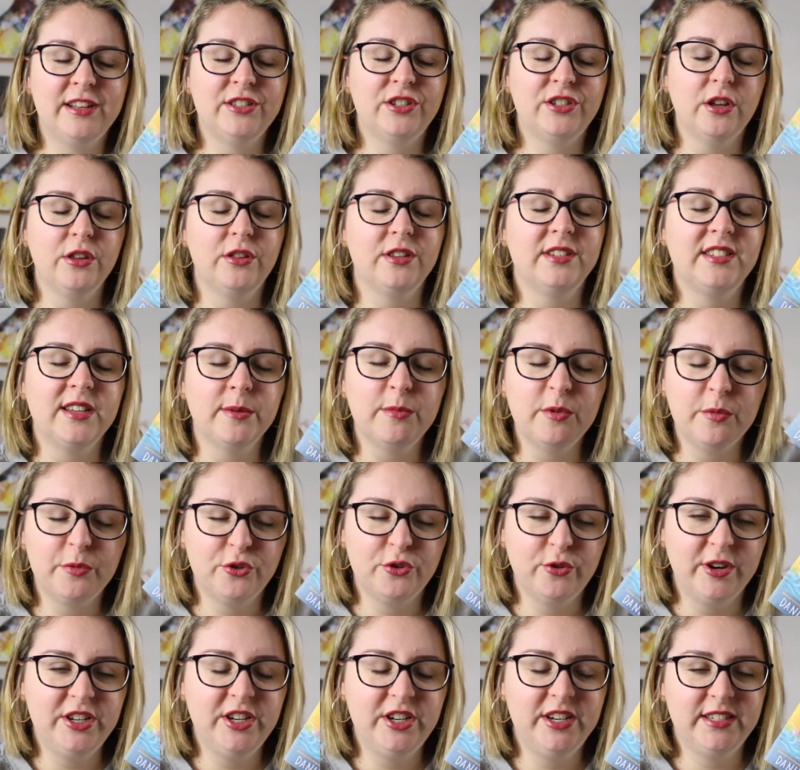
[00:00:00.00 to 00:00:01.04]
And so the summer
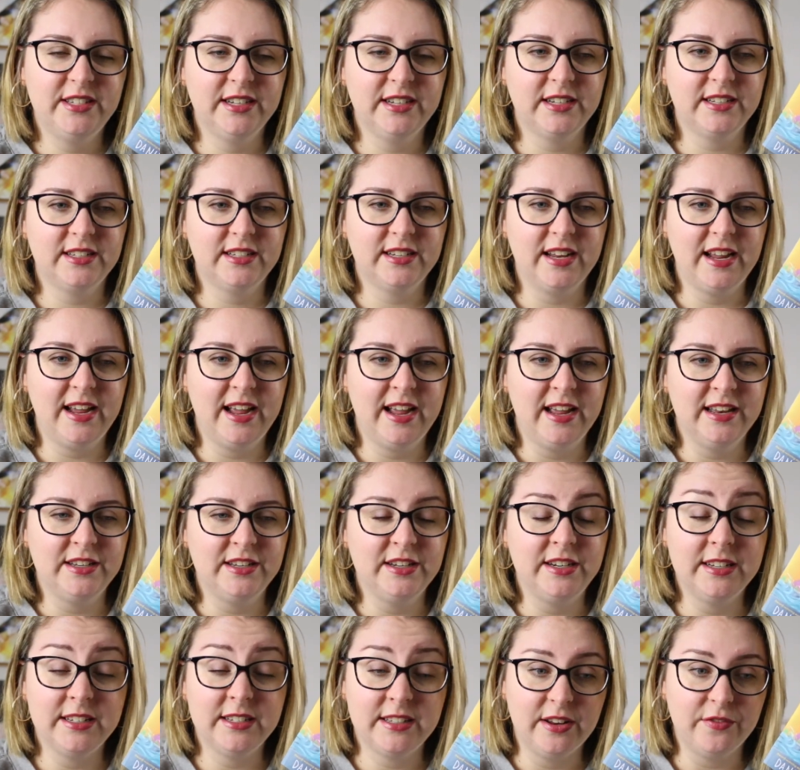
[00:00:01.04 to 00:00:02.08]
between year six and
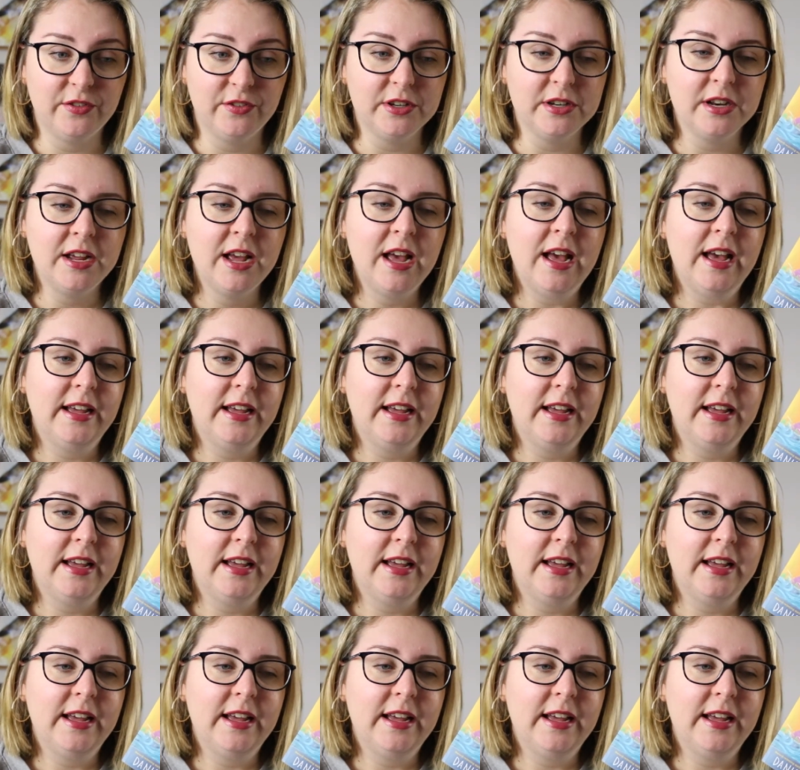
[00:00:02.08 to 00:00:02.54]
year seven